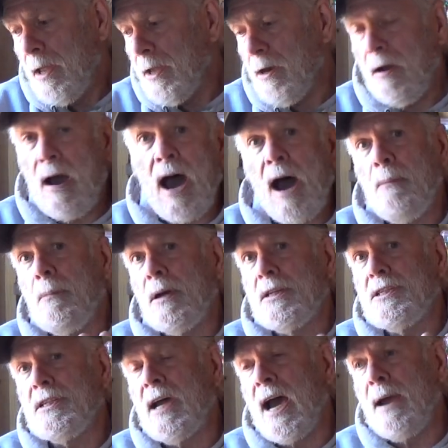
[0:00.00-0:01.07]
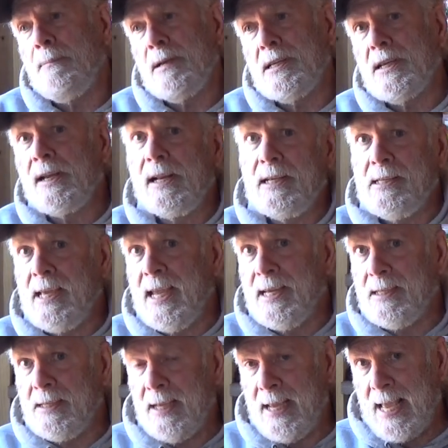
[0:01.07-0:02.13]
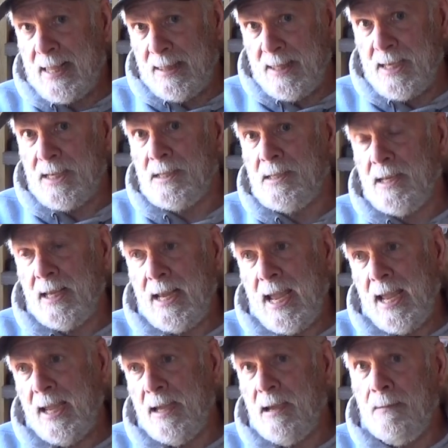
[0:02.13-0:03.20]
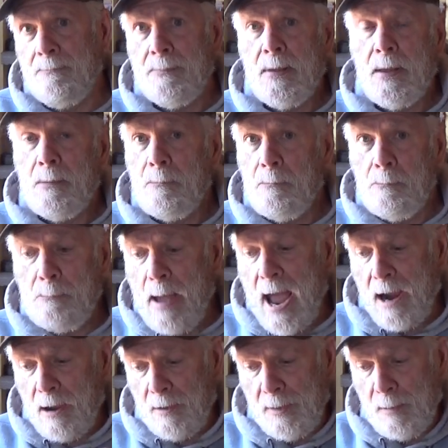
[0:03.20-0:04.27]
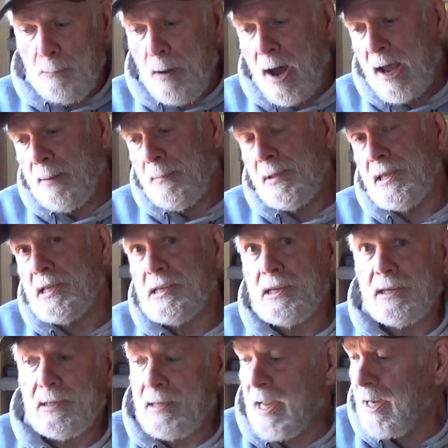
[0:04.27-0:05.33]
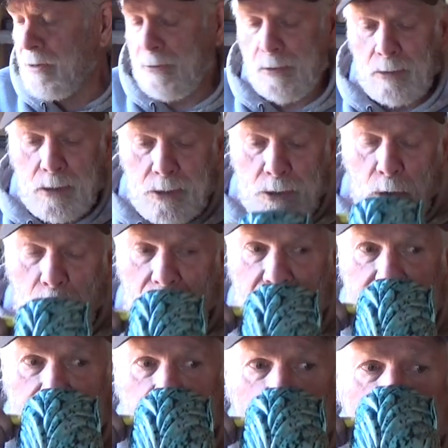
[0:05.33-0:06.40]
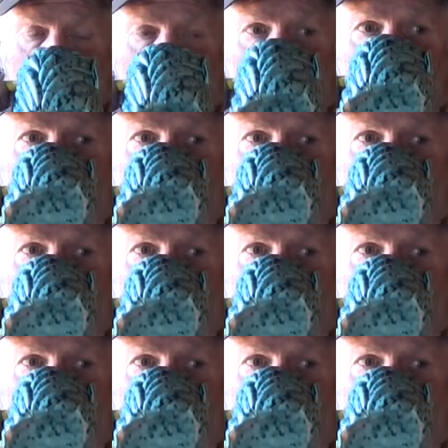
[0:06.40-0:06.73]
you know, how much time it's going to take to get this to cake back on the bottom of this container. So anyhow,